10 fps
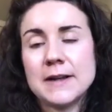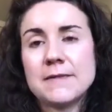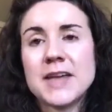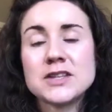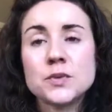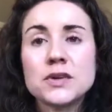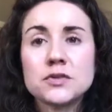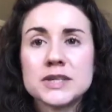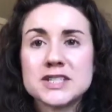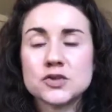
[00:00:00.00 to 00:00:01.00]
That's one of the
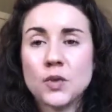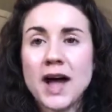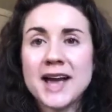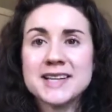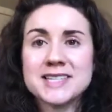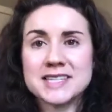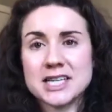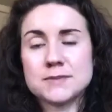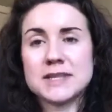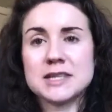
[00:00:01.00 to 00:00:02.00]
reasons why
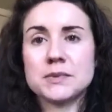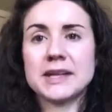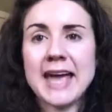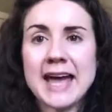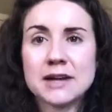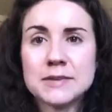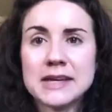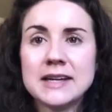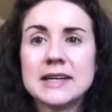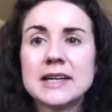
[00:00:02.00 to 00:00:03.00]
Success Made Simple
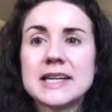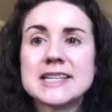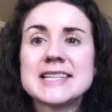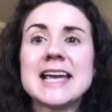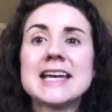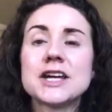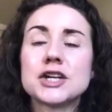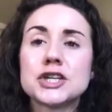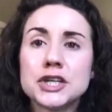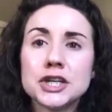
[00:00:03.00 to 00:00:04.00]
Academy is a
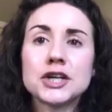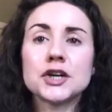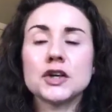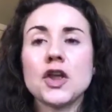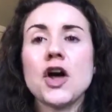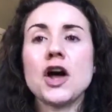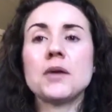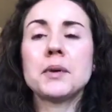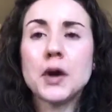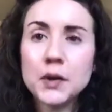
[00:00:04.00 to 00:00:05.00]
year-long
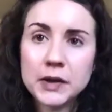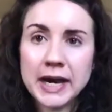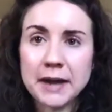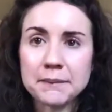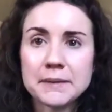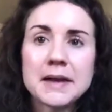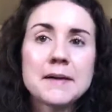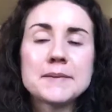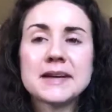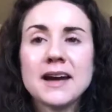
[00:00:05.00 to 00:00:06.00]
program,
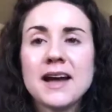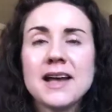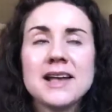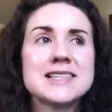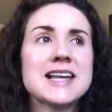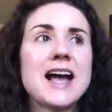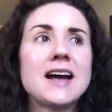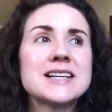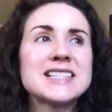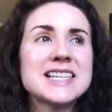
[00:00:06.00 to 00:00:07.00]
because
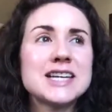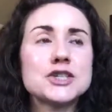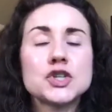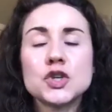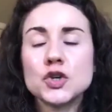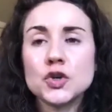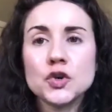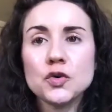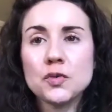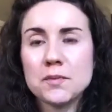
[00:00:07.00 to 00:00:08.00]
I see
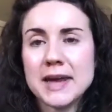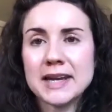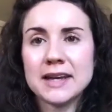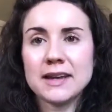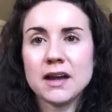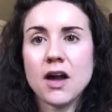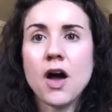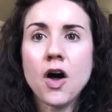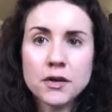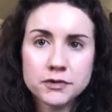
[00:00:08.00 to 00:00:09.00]
too many
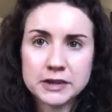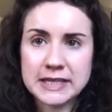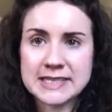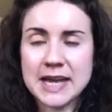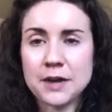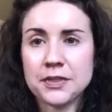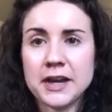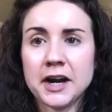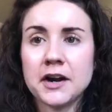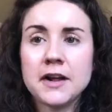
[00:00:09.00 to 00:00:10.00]
offerings out
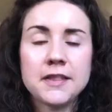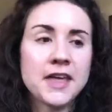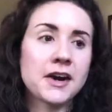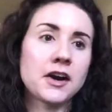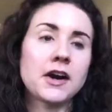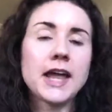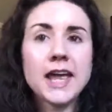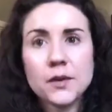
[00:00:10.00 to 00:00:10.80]
there that are 8